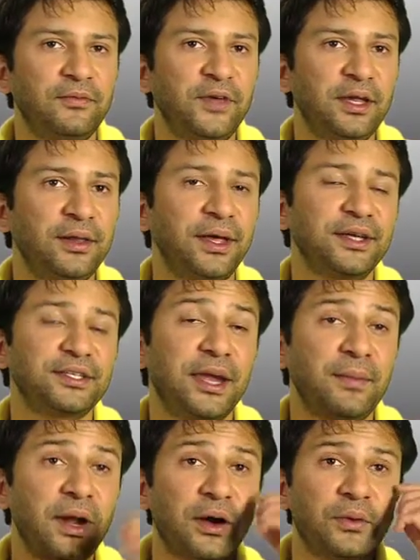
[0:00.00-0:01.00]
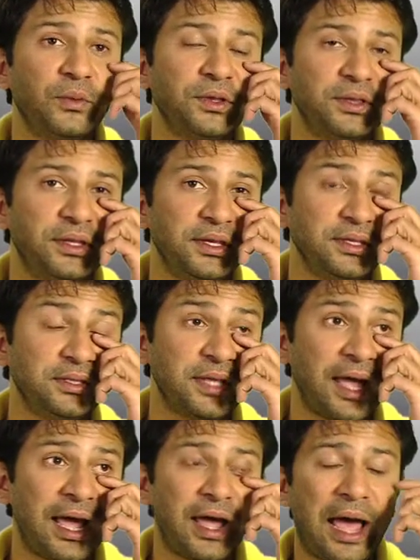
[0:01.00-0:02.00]
Veerdas came down with these
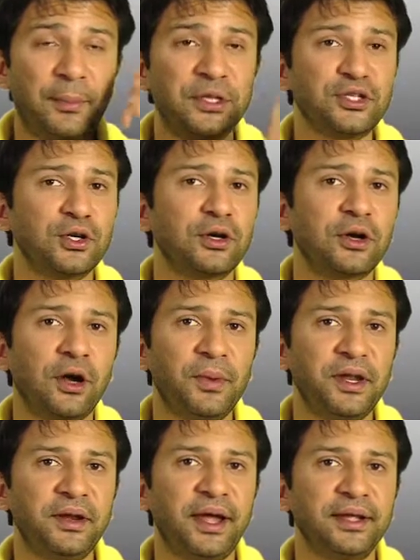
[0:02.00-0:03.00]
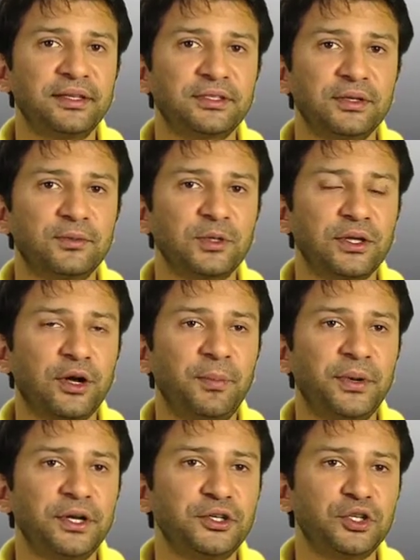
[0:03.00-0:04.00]
amateur comedy nights. So it was a
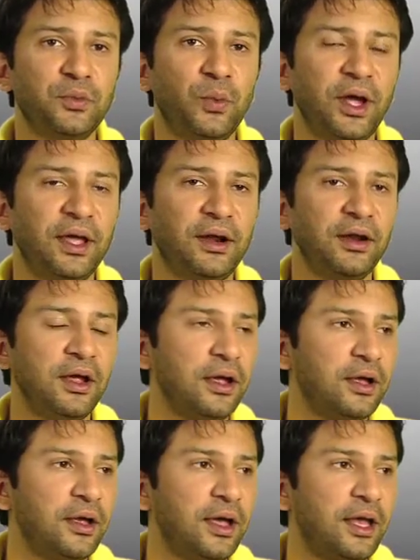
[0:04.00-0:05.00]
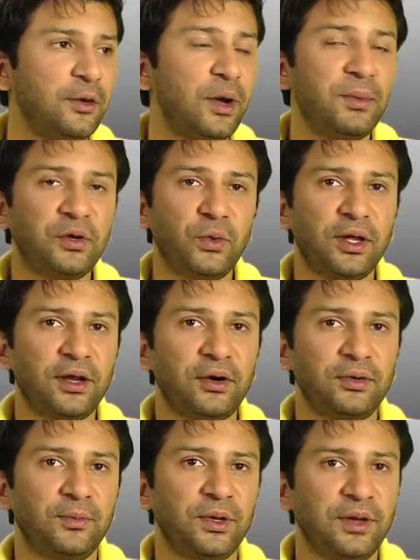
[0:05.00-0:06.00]
competition where anywhere between, I
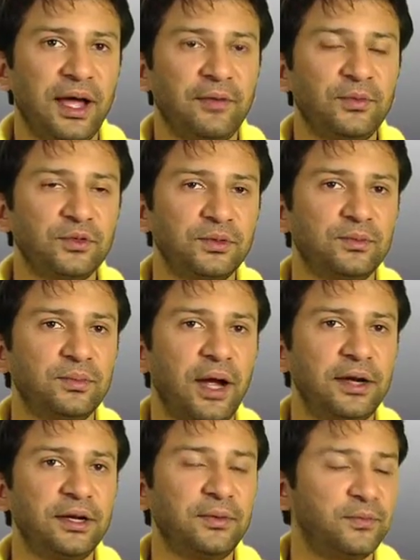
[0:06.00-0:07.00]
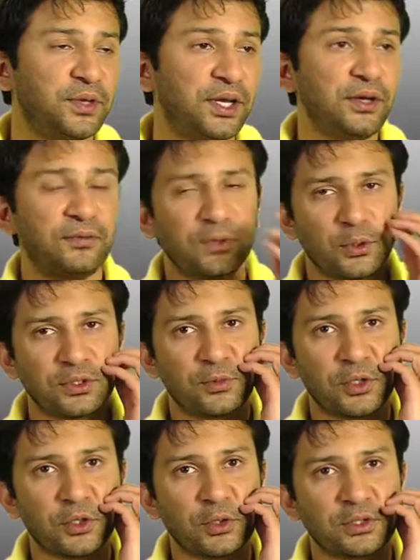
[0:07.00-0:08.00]
don't know if we'd have, I did three of those
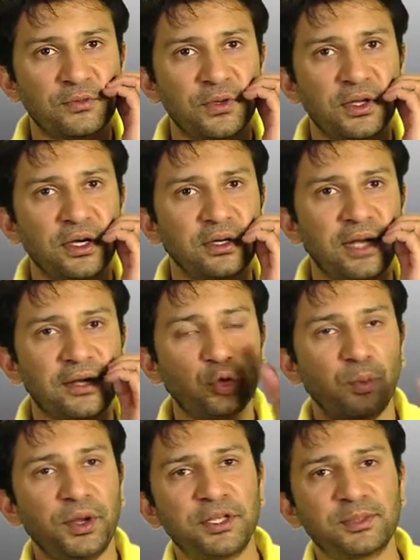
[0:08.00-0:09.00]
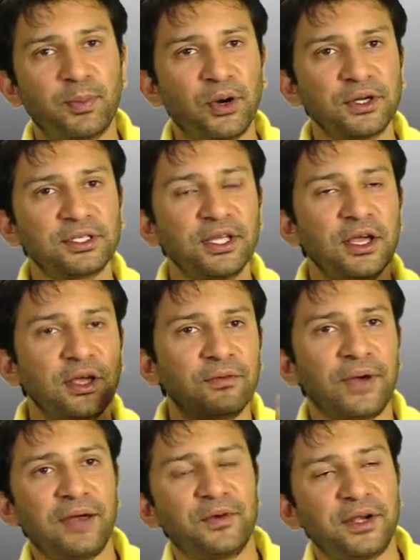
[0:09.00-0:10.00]
over the course of a year, like 2 minute spots,
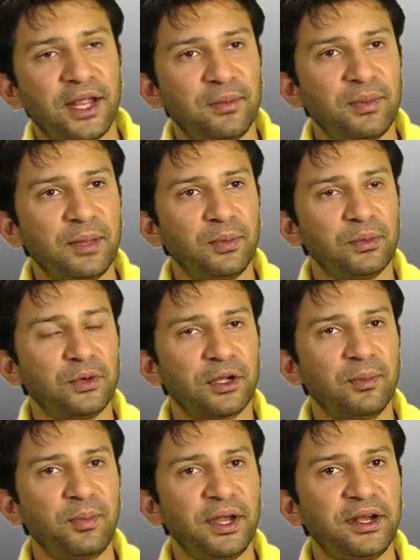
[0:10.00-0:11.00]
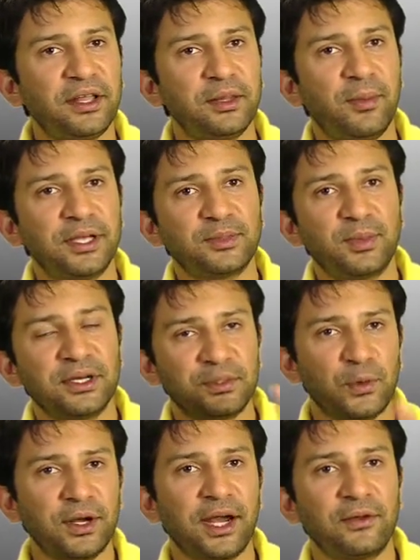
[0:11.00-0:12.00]
5 to 10 people would compete and the best
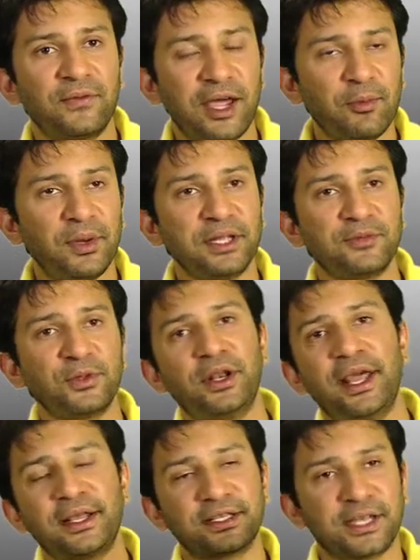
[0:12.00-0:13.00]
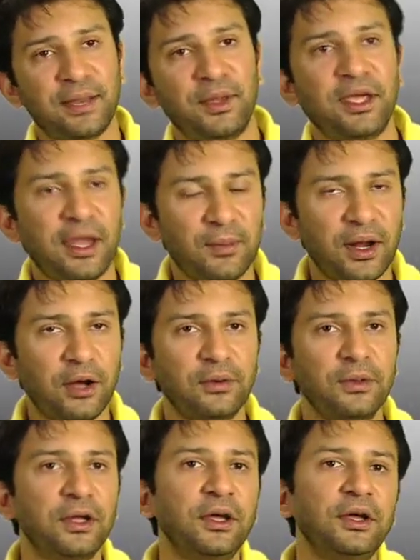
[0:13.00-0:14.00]
person would get a 5 minutes for the next time he came
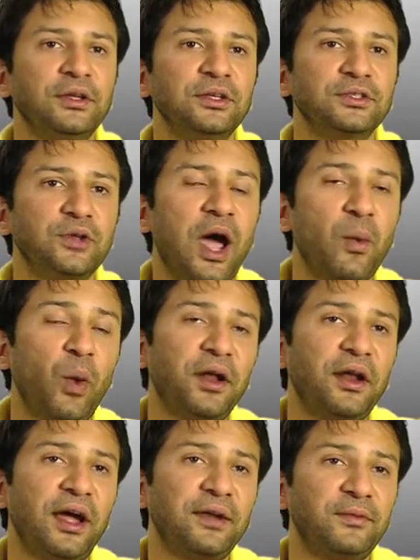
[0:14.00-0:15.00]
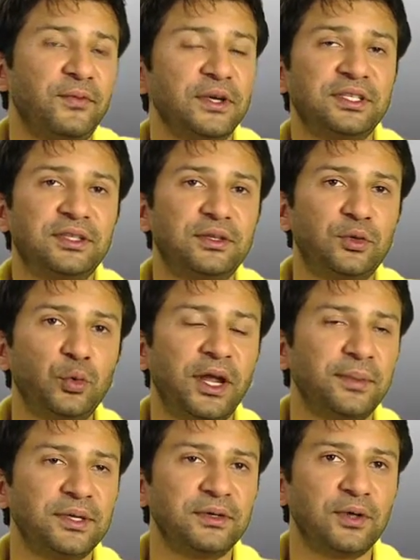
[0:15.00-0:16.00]
down. So I won, first two
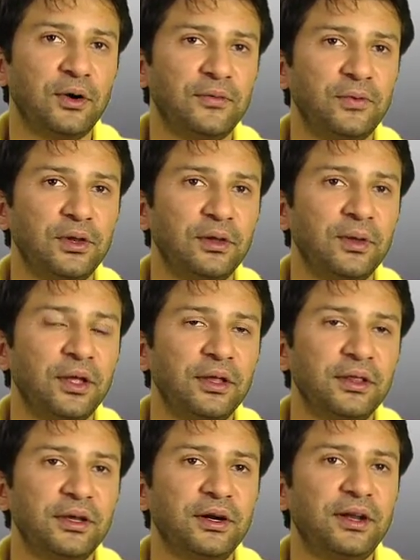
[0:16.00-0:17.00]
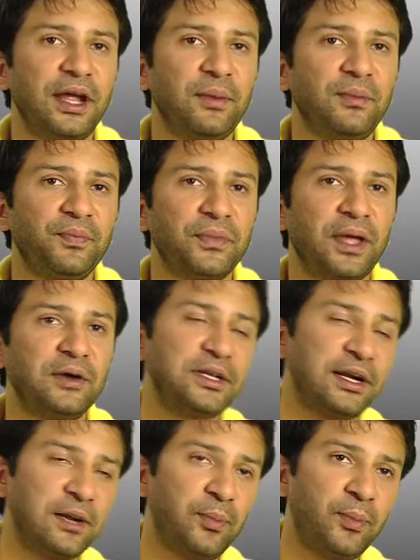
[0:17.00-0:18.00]
times I was awful. Third time I was a
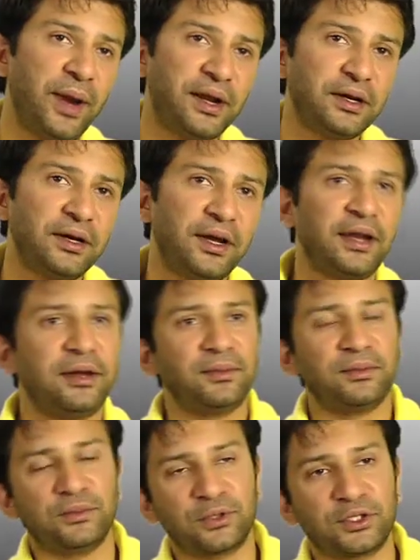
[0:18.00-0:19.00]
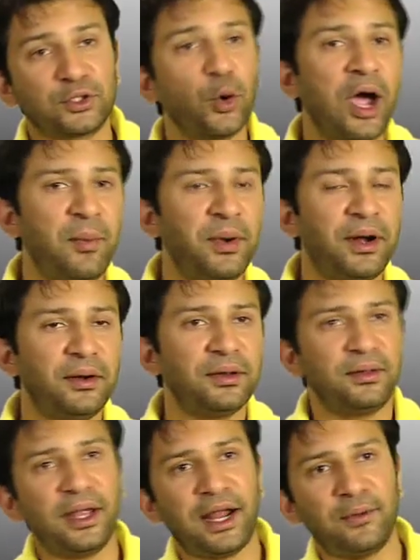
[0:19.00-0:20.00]
little better and so happened
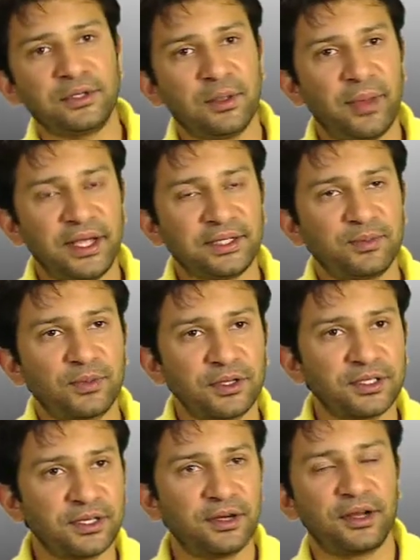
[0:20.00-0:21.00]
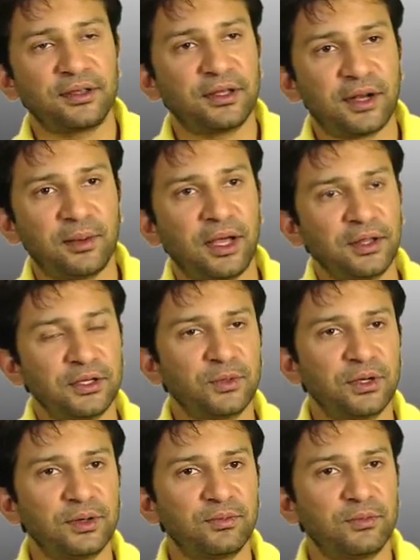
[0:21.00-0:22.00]
that I was the best considering that others
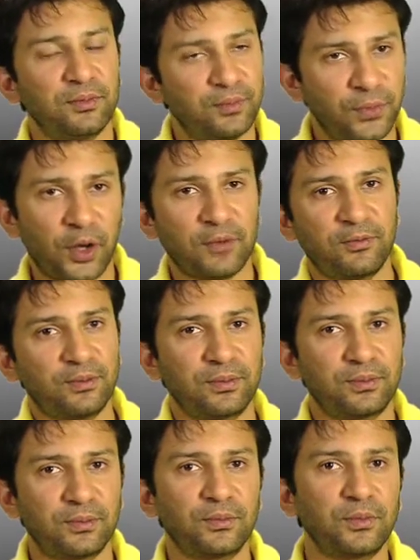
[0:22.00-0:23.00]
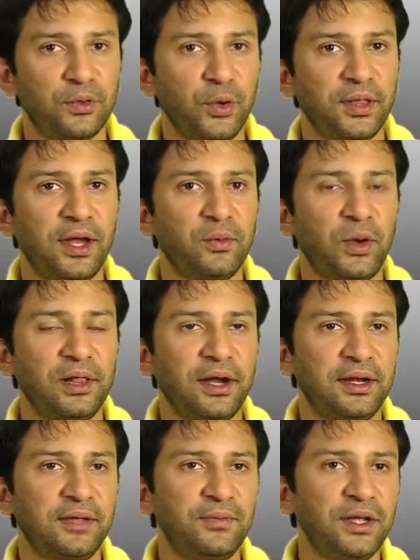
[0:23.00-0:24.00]
were not doing that well
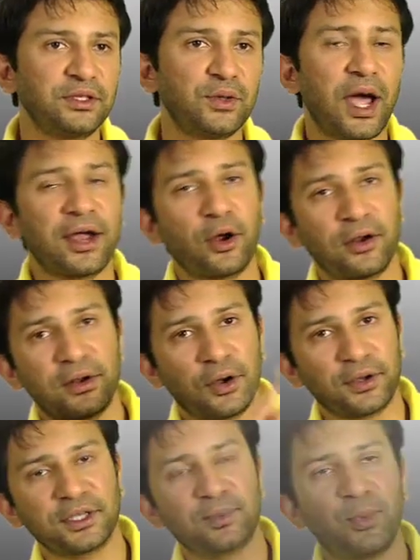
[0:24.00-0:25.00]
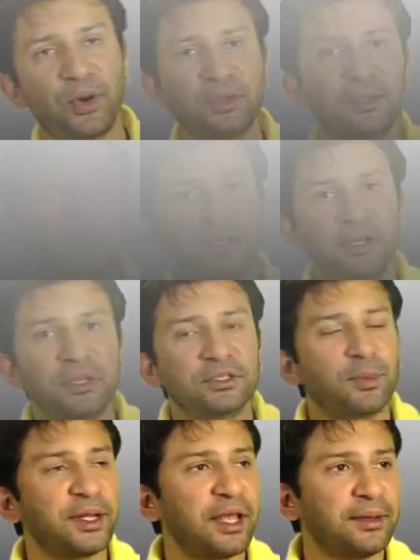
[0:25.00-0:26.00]
that evening. So I got a longer spot.
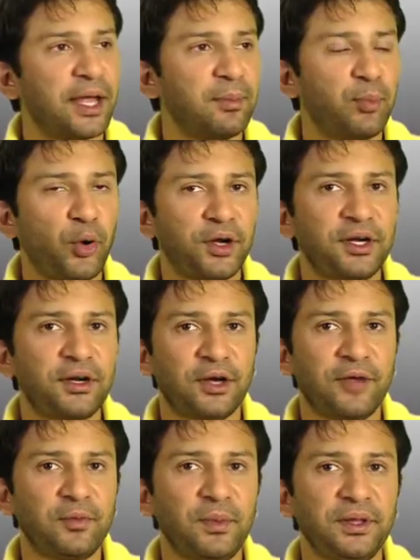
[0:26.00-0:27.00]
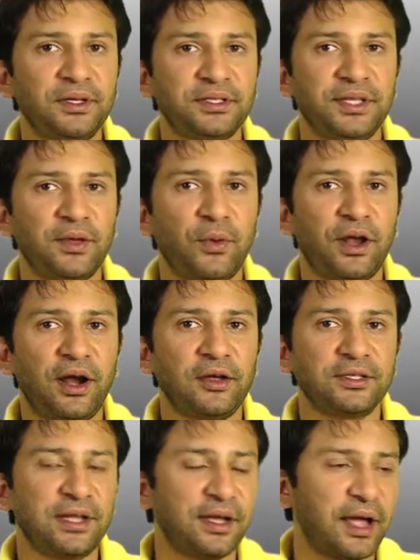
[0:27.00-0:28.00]
So, but at that point, it had given me this thing where I
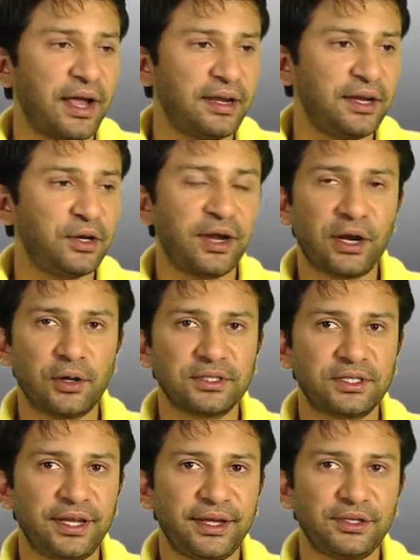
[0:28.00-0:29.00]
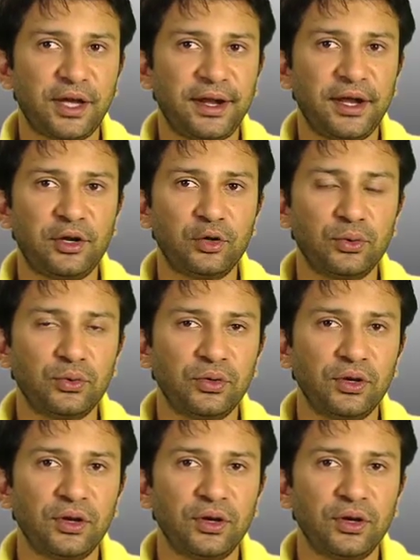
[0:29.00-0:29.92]
was like, I need to get on stage. I need to